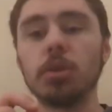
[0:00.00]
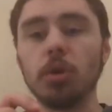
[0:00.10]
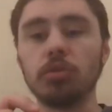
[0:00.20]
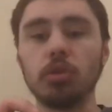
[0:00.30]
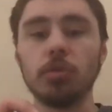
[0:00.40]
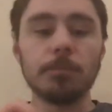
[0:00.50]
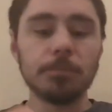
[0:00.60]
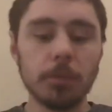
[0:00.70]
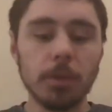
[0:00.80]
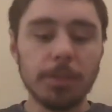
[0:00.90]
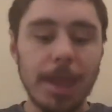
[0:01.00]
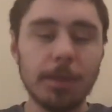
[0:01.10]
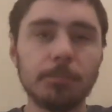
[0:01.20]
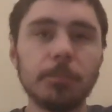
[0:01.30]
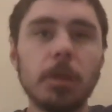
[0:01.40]
that you can get
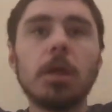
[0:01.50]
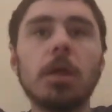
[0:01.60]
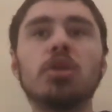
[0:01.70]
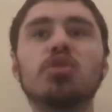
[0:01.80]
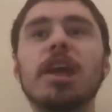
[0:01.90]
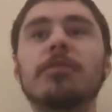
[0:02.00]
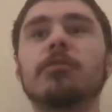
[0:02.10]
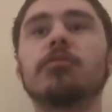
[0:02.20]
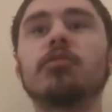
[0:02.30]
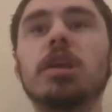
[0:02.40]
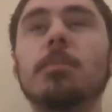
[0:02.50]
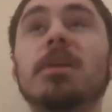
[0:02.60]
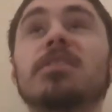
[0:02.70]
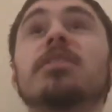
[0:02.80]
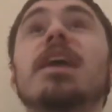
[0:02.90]
it for free, but it's on the
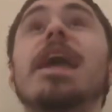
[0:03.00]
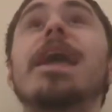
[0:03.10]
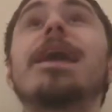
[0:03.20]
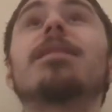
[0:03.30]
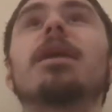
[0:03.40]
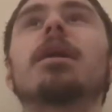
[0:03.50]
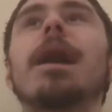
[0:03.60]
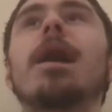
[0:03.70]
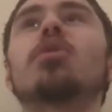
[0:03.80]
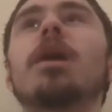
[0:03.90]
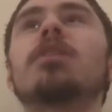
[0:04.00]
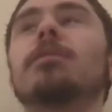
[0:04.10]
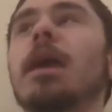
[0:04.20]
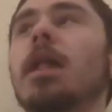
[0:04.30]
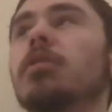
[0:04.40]
like outer edge of the galaxy. It's like the
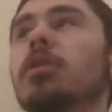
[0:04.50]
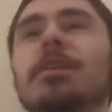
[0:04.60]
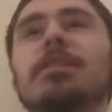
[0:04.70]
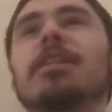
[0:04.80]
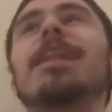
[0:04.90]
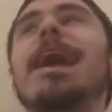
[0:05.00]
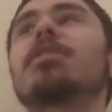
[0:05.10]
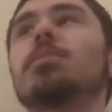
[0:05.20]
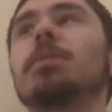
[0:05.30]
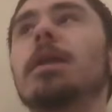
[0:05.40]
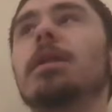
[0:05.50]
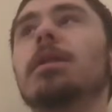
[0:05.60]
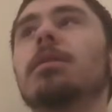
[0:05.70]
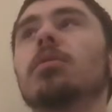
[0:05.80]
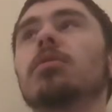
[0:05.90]
last planet in the whole solar system or
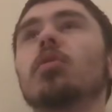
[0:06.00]
something.